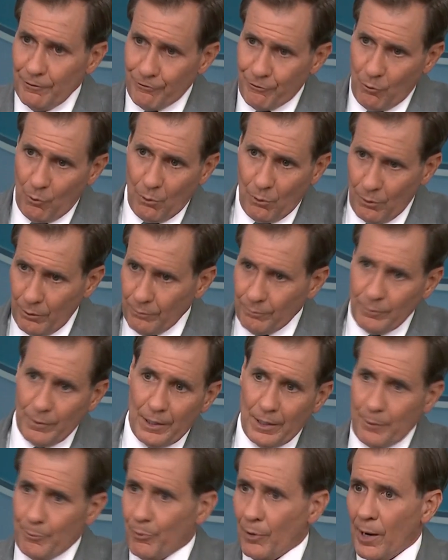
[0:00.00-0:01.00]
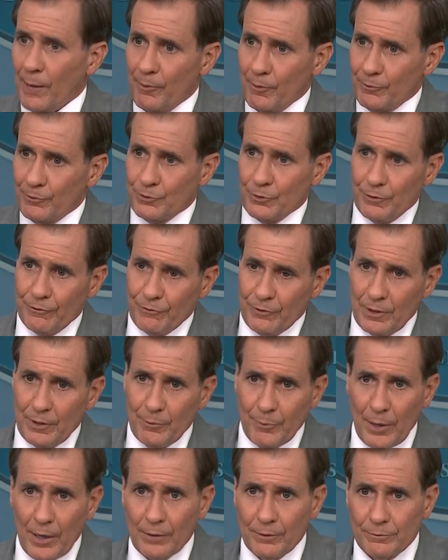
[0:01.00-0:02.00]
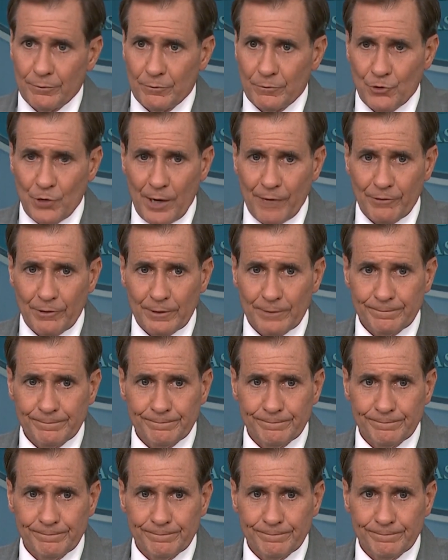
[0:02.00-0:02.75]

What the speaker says: for any problems of inbound traffic.